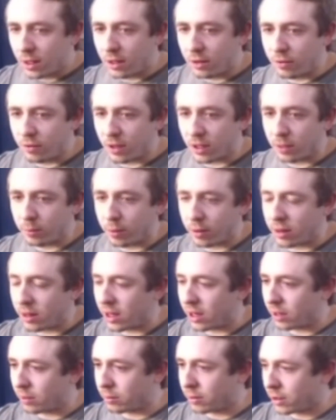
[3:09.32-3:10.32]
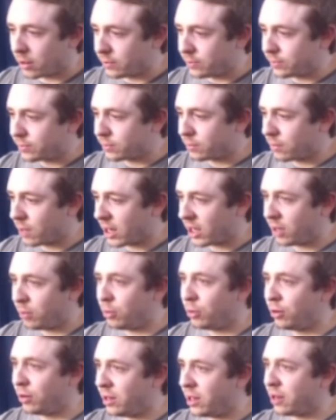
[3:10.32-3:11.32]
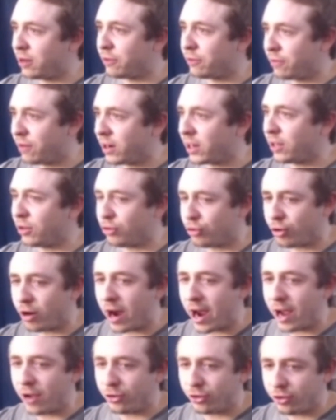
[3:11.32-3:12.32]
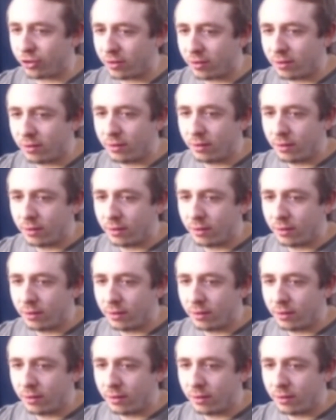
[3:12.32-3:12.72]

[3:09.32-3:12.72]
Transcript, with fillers: It's fucking pathetic, bro. My community is fucking trash.